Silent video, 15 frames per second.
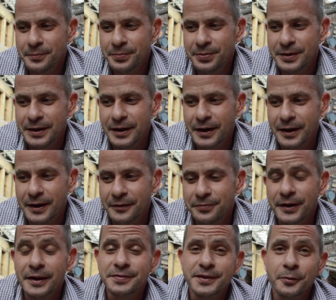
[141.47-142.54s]
the
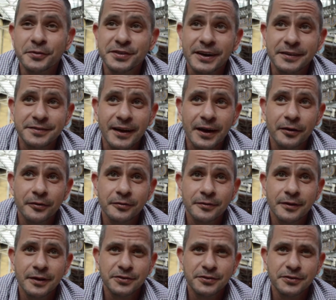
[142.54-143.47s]
fiance was out of town.